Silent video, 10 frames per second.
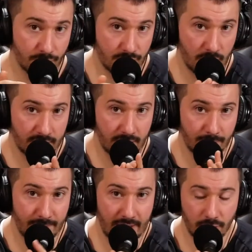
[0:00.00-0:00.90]
Talking
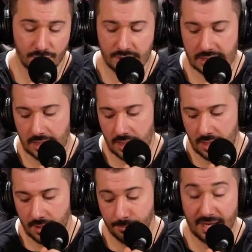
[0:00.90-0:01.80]
about
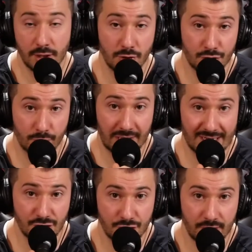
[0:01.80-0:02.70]
Ben knows your
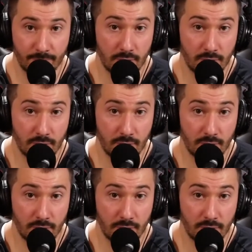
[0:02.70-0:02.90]
relationship,